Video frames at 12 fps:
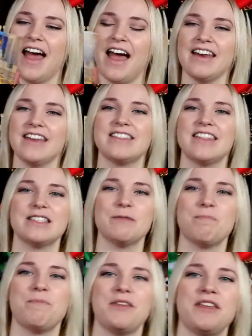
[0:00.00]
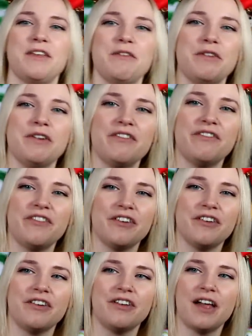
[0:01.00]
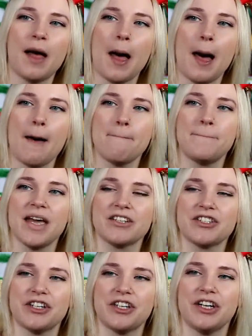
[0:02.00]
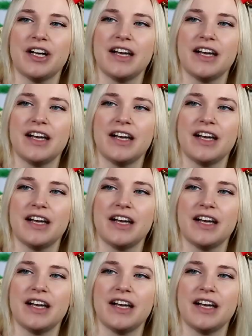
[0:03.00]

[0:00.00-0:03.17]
And it's this beautiful picture.